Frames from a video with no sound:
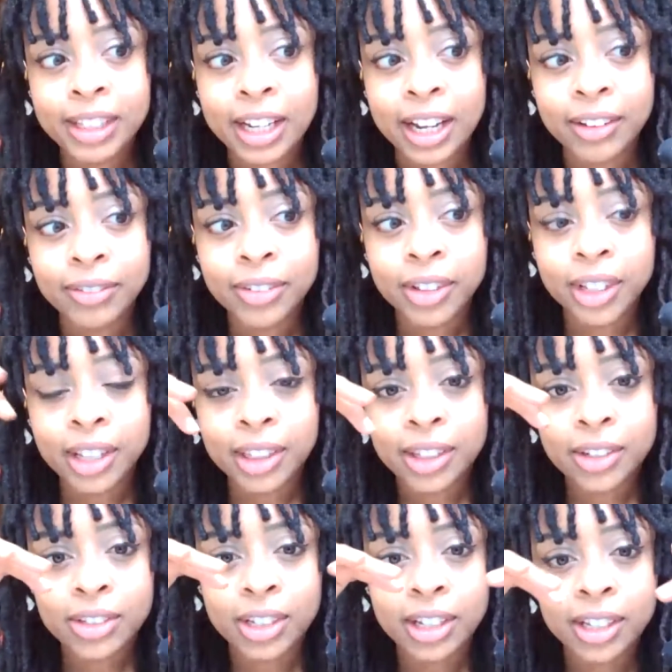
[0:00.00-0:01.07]
I feel like
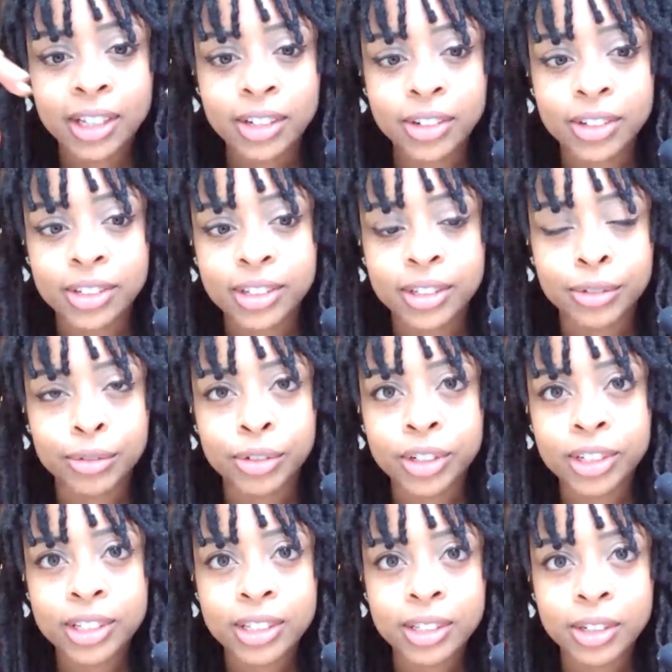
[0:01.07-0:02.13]
there's a clear
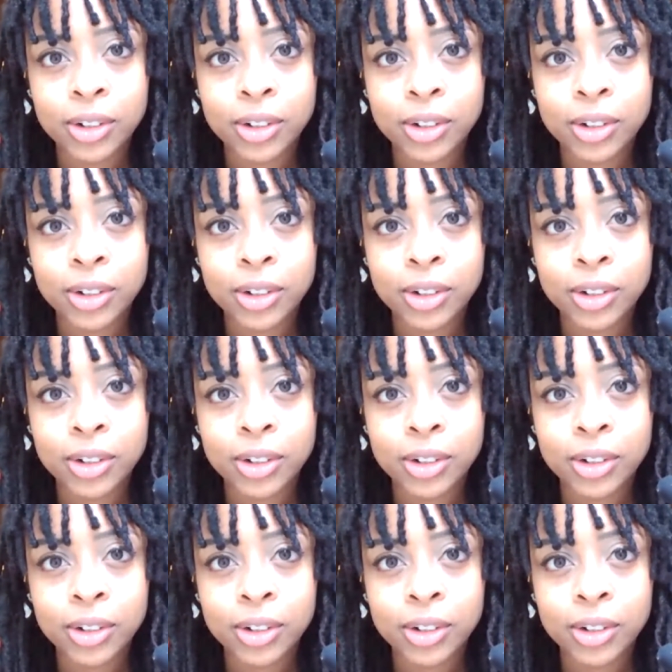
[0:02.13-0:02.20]
difference.